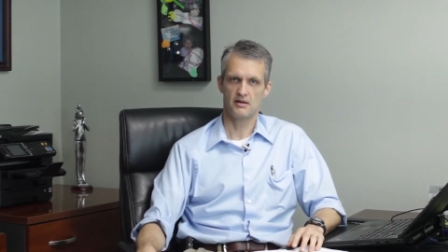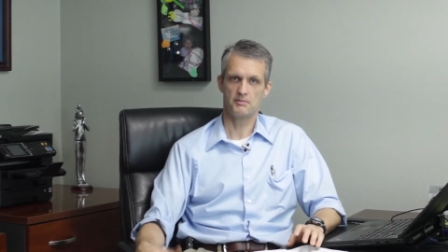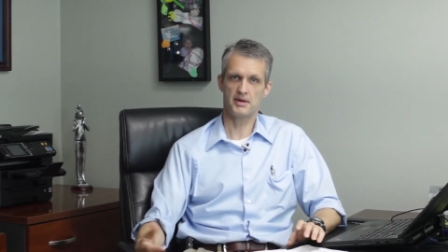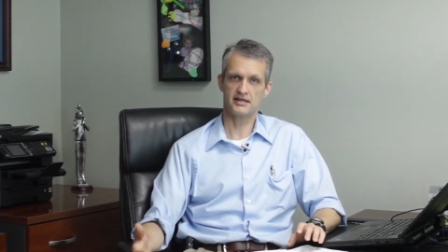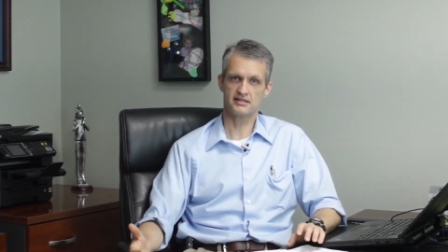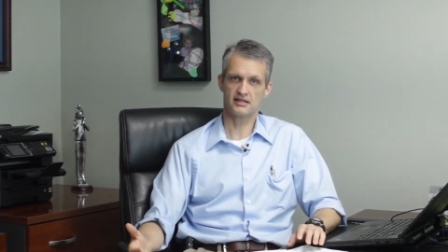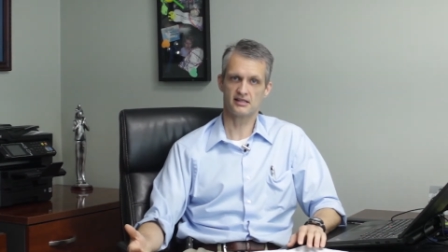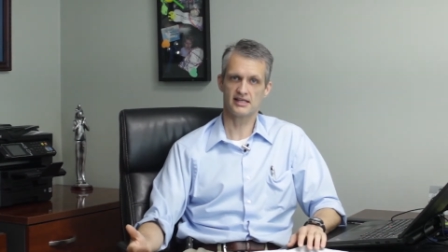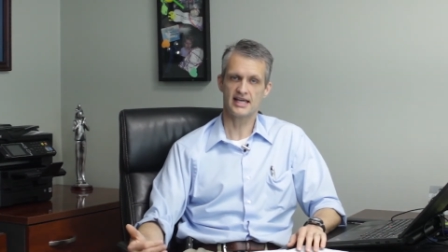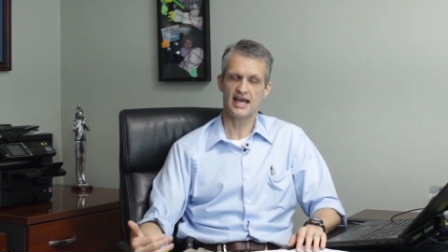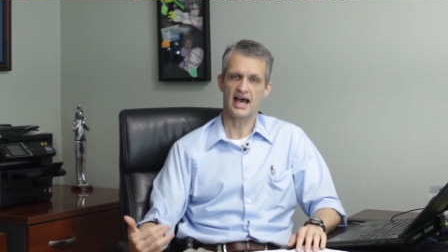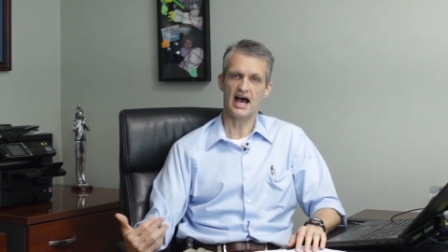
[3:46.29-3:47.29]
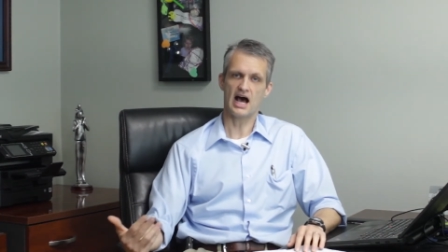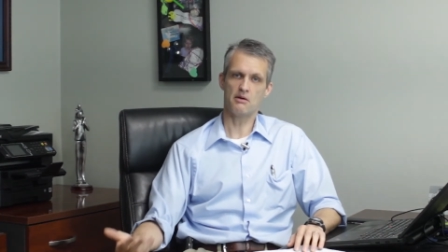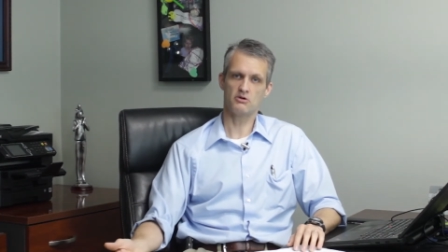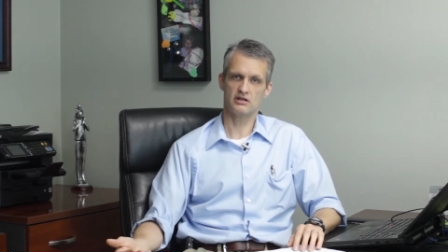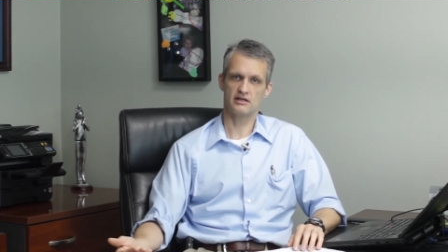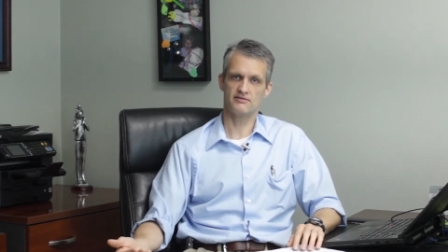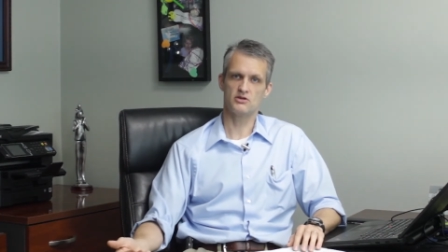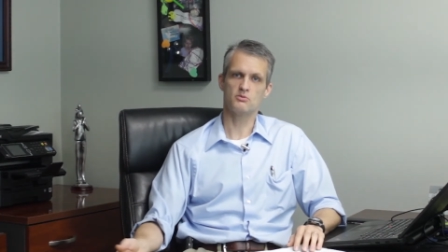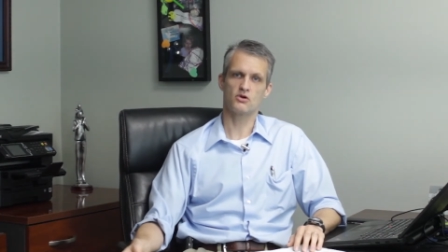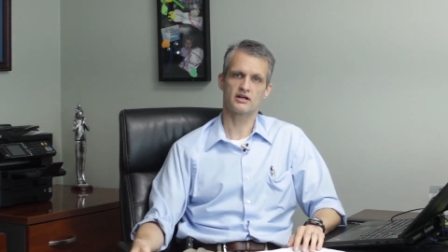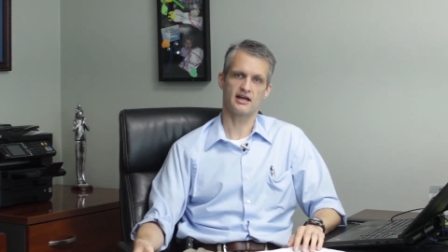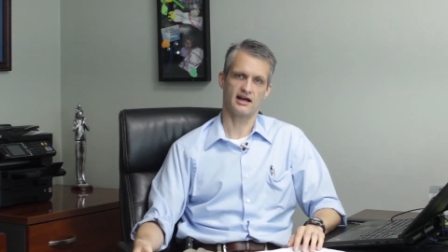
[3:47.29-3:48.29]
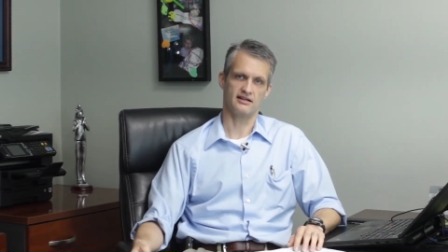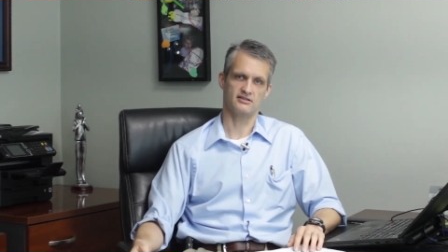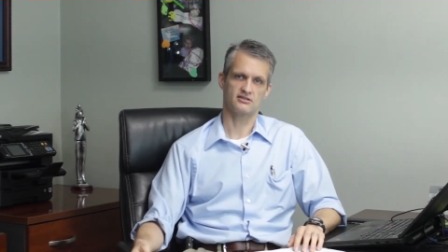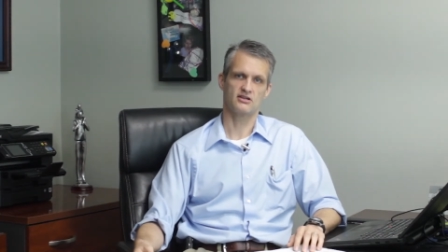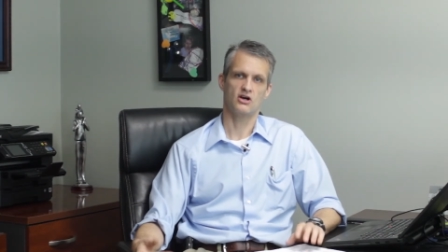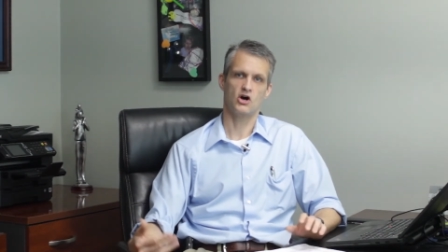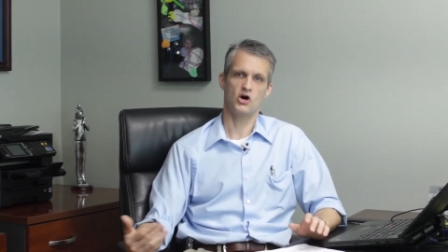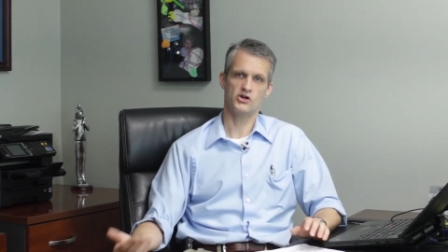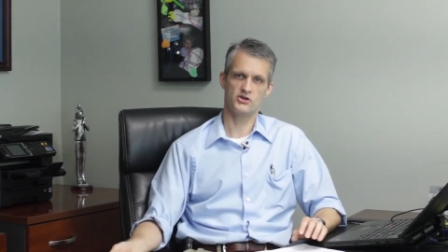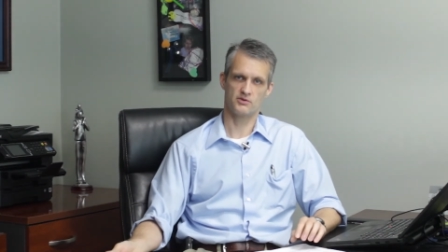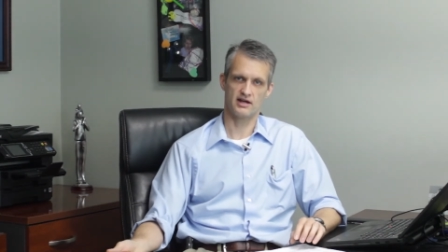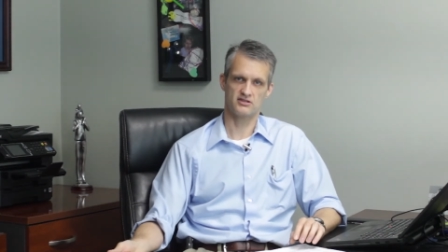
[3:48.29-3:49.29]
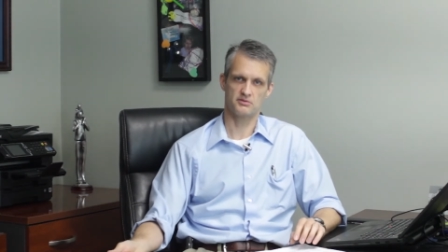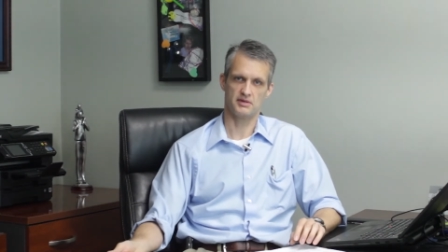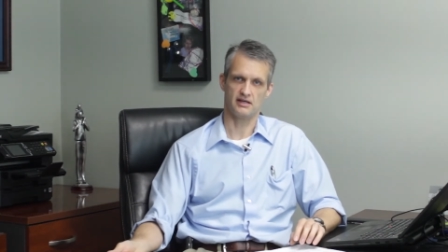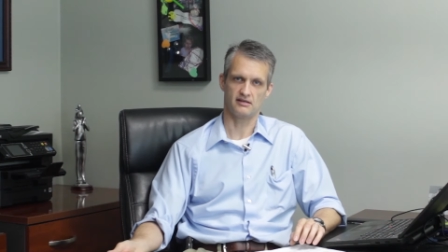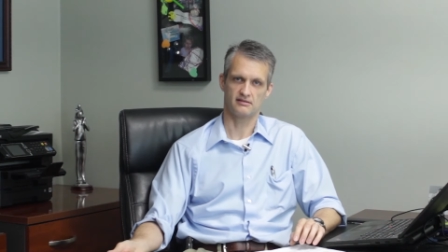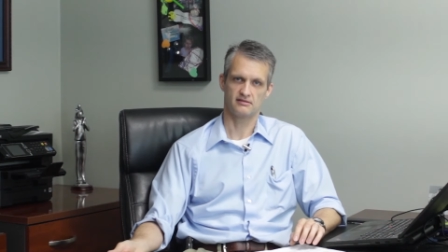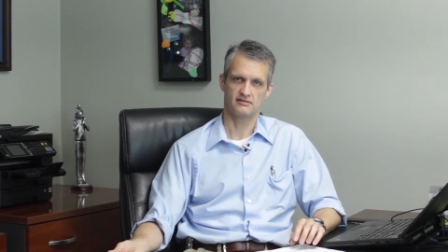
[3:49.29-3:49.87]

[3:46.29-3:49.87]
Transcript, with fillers: Basically, I'm going to give you more guidance on your recipe.